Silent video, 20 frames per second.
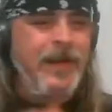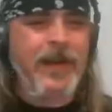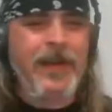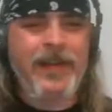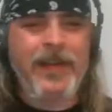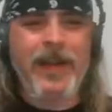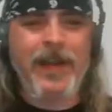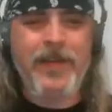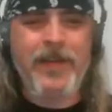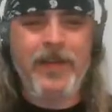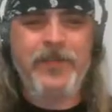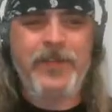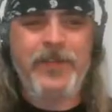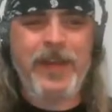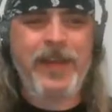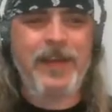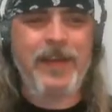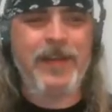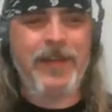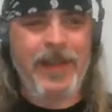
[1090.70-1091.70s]
kind of have
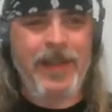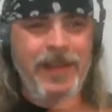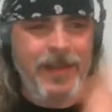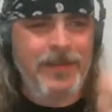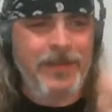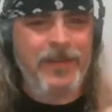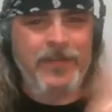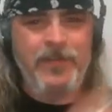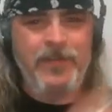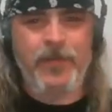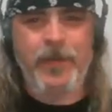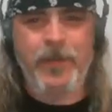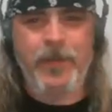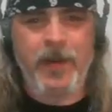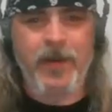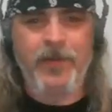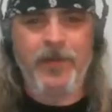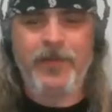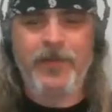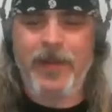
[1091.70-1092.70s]
taken a liking to
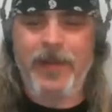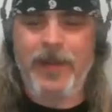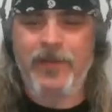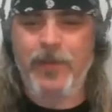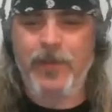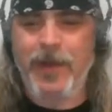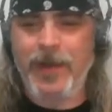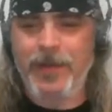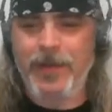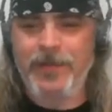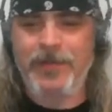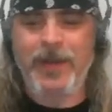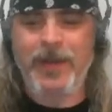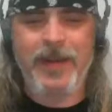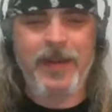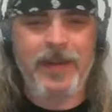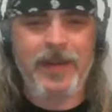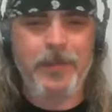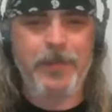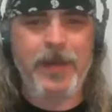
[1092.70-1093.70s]
StreamYard, so that's why I
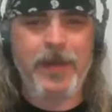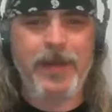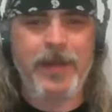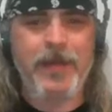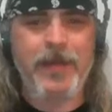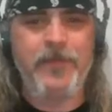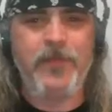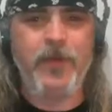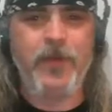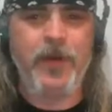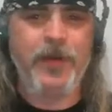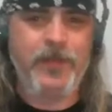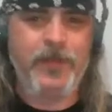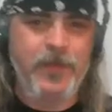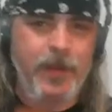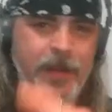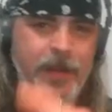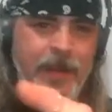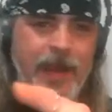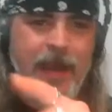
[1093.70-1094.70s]
decided to buck up for it,
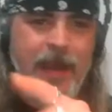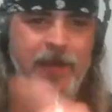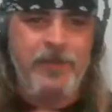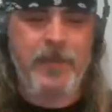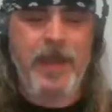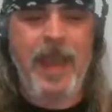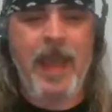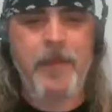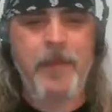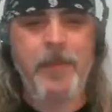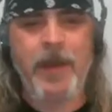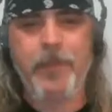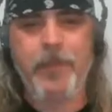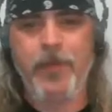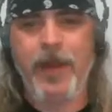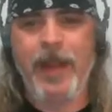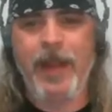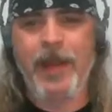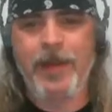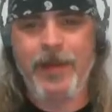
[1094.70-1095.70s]
so I could add my
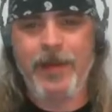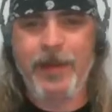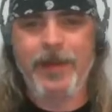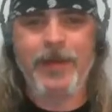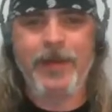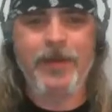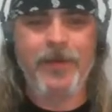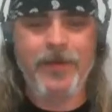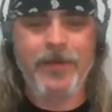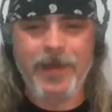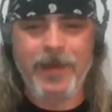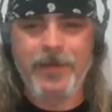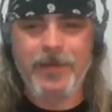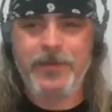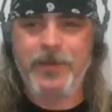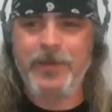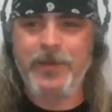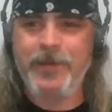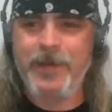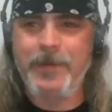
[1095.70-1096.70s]
branding and all that
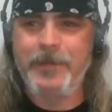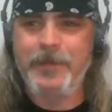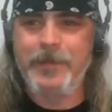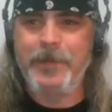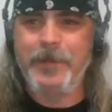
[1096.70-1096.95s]
shit, right? So.